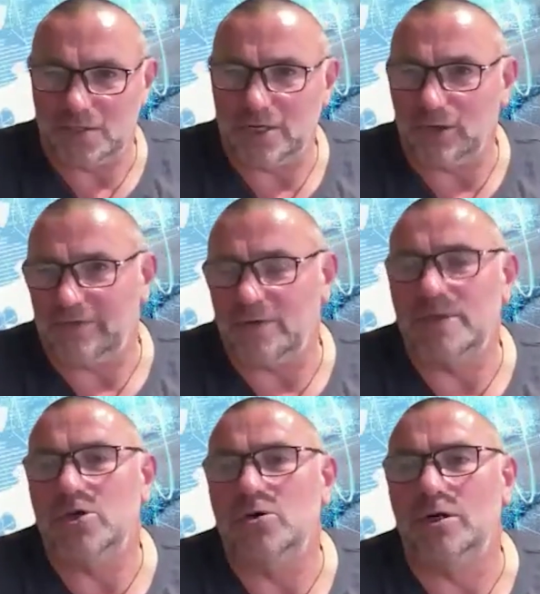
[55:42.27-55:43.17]
certainly
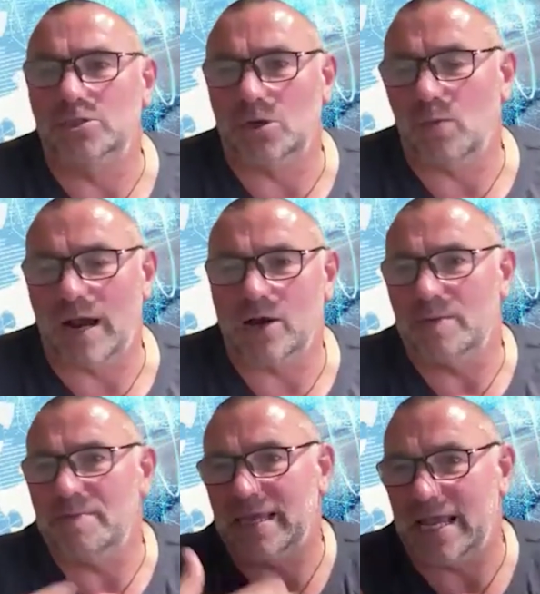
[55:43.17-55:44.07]
from the young ones on
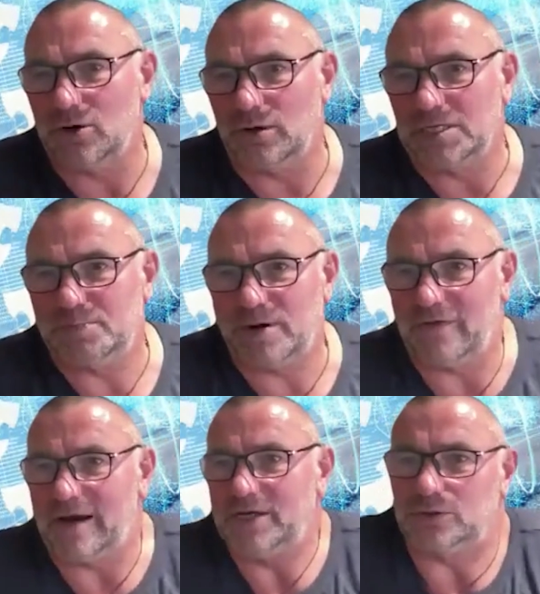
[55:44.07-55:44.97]
why are women getting all this
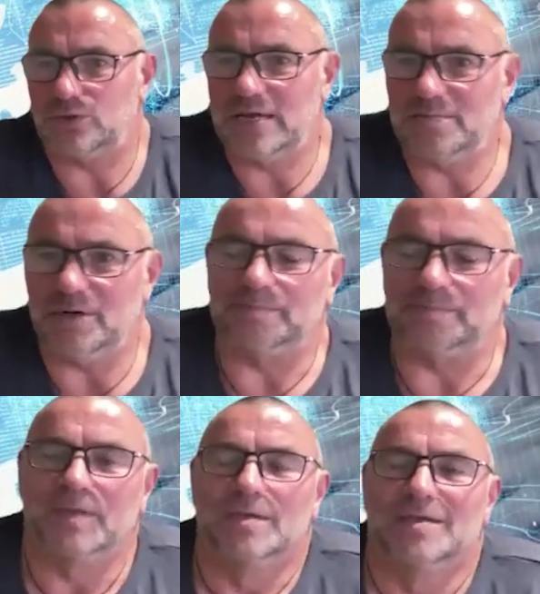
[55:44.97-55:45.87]
preferential treatment?